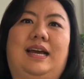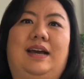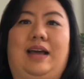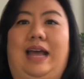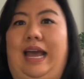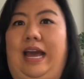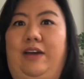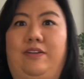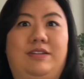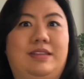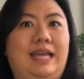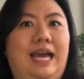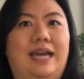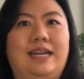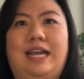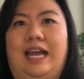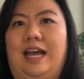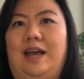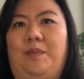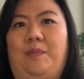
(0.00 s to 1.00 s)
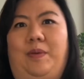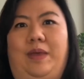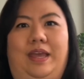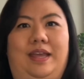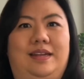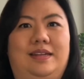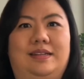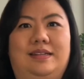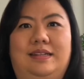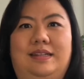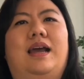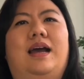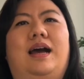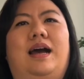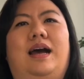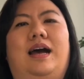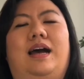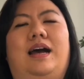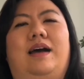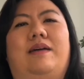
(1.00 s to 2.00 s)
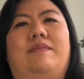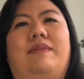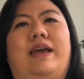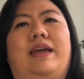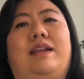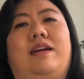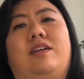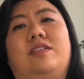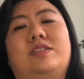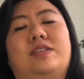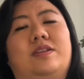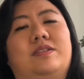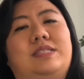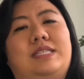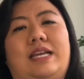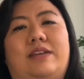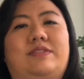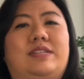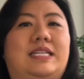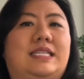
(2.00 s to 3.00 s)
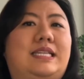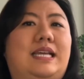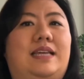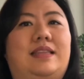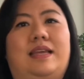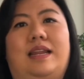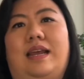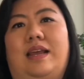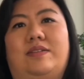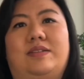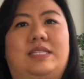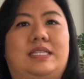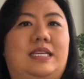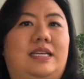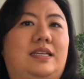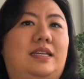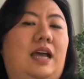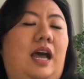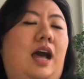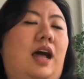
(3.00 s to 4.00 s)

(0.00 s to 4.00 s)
How did that happen? And also safe to say that I've seen